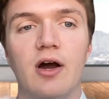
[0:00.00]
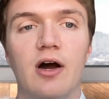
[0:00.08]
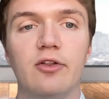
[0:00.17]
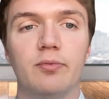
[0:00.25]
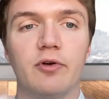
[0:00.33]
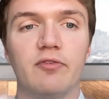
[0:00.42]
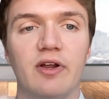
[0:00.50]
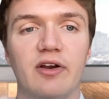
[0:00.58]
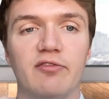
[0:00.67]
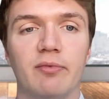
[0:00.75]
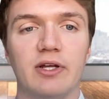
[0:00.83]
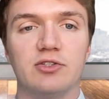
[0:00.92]
Other
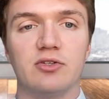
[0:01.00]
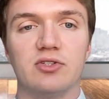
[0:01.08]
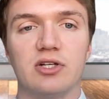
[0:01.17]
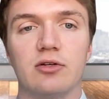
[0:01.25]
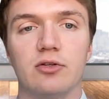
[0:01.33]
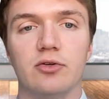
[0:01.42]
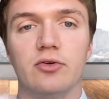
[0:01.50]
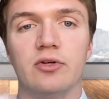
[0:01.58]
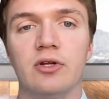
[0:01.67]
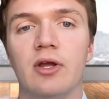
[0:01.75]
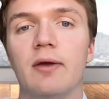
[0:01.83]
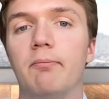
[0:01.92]
preventive measures include
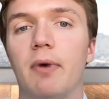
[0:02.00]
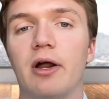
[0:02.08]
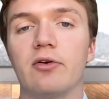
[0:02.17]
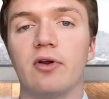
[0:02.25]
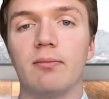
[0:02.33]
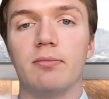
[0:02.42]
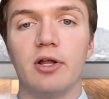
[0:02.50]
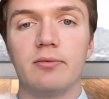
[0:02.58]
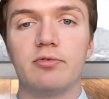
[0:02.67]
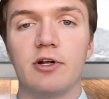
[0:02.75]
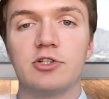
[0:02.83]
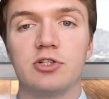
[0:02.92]
monitoring blood
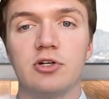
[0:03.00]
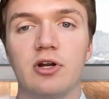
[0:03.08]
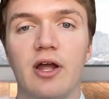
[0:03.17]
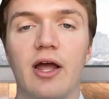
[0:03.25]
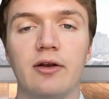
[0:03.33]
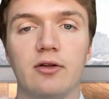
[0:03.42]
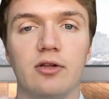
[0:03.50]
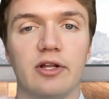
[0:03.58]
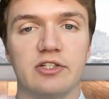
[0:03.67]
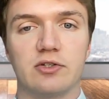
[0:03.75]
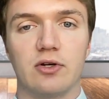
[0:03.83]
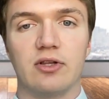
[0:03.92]
pressure and
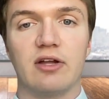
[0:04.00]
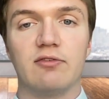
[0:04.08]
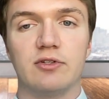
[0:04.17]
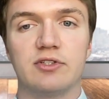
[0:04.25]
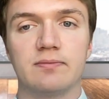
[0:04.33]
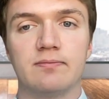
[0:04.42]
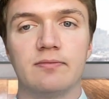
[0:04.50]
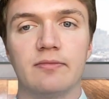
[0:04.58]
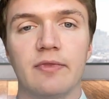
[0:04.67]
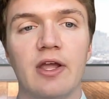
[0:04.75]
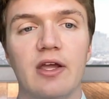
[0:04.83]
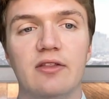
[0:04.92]
cholesterol levels.
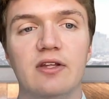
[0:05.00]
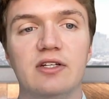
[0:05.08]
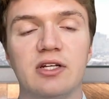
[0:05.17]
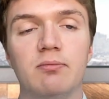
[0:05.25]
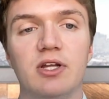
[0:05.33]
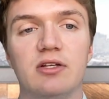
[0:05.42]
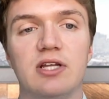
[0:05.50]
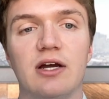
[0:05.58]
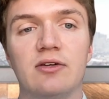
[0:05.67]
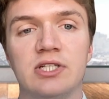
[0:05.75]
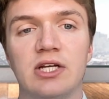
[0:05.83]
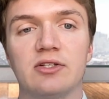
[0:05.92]
These can be a
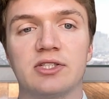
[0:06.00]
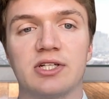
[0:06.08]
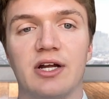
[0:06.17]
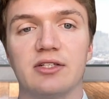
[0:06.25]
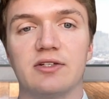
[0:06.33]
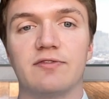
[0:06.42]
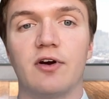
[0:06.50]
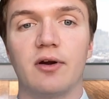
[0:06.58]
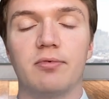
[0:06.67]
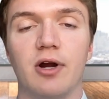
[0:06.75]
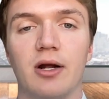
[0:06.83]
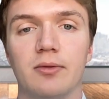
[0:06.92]
telltale signs of
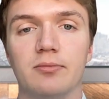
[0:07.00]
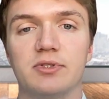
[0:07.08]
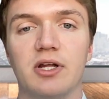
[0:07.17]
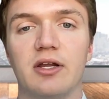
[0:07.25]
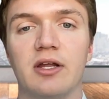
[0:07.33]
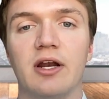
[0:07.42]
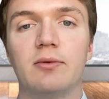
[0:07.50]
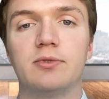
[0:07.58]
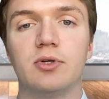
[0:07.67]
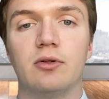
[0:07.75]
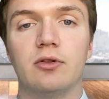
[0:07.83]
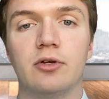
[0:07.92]
heart problems and can help
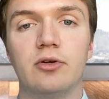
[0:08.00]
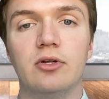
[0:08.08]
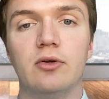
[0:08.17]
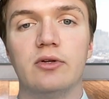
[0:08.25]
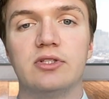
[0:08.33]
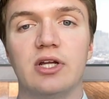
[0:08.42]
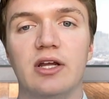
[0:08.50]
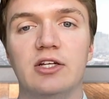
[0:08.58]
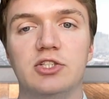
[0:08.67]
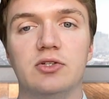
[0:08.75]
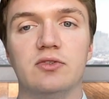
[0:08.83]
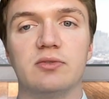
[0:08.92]
to alert you to
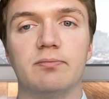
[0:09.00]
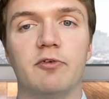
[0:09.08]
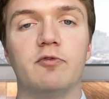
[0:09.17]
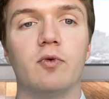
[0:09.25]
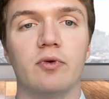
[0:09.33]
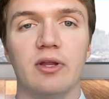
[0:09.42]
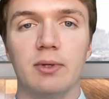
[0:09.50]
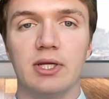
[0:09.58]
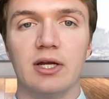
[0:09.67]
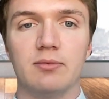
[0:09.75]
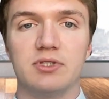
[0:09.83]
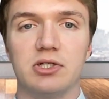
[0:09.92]
issues before they become